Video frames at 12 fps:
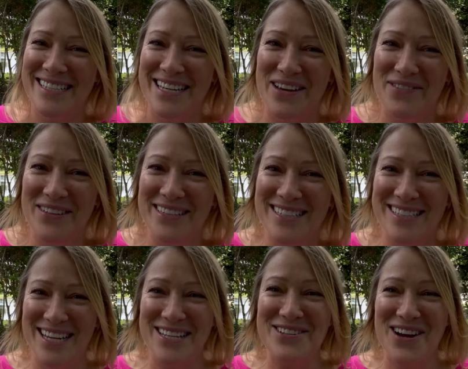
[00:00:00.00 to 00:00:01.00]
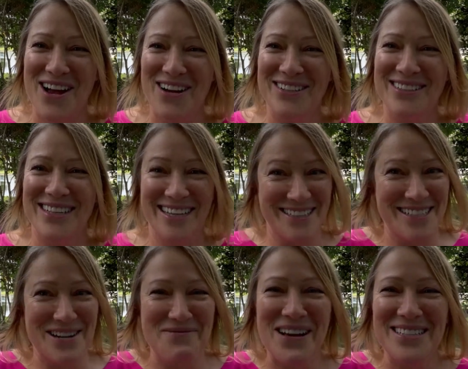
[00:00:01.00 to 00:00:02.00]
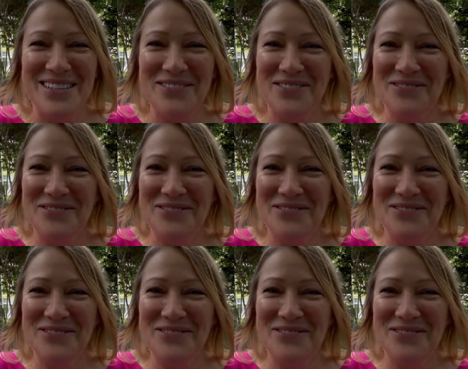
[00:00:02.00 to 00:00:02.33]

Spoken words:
safe, stay strong, and stay positive.